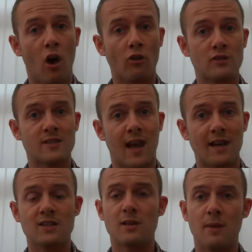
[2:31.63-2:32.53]
on
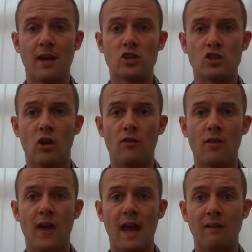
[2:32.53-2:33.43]
site to make sure
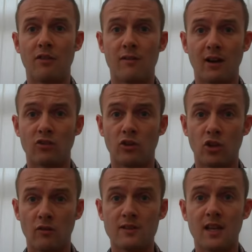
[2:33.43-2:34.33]
that they have the right
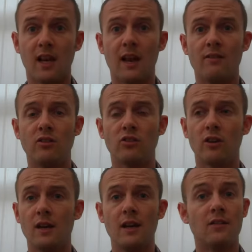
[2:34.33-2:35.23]
security
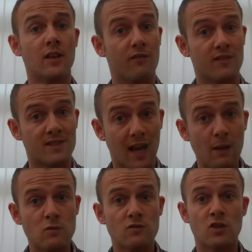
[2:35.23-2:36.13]
clearance, the different
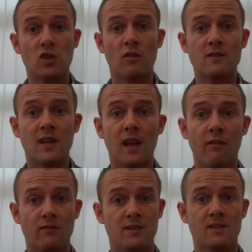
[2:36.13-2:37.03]
types of security
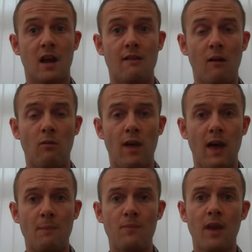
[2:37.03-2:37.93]
clearances that are out
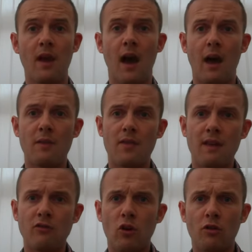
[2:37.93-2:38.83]
there, and that
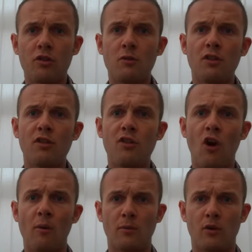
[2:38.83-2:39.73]
they've gone through the
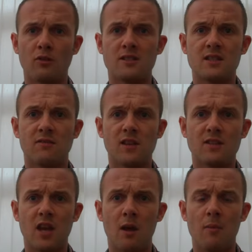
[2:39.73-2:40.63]
thought process of
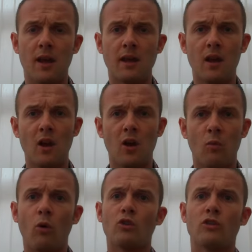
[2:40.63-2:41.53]
determining
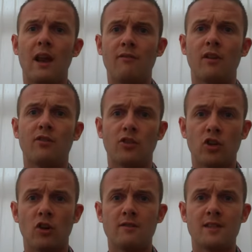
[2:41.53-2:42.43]
what level of
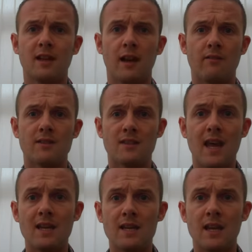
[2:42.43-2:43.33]
security clearance
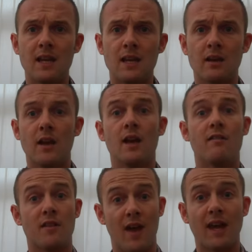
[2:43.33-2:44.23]
they need
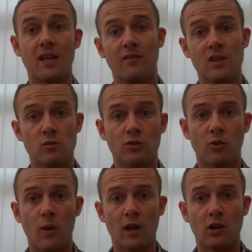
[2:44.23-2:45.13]
for that individual
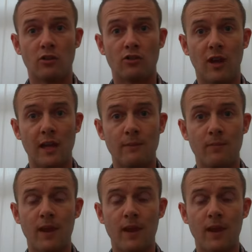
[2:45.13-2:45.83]
to work on site.